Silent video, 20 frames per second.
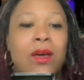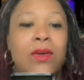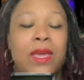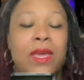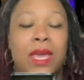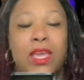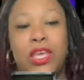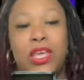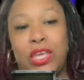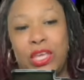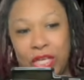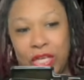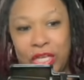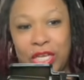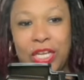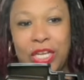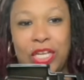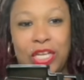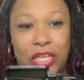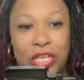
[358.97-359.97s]
Okay,
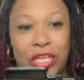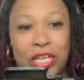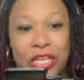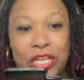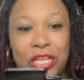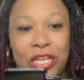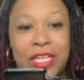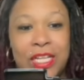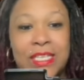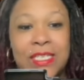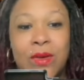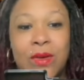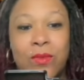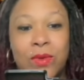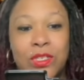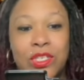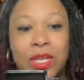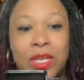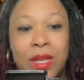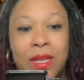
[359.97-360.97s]
good, good, good. Because I
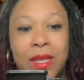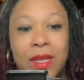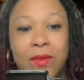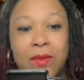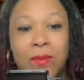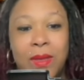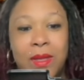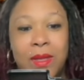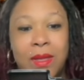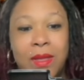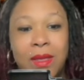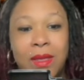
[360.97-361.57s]
want y'all to hear me.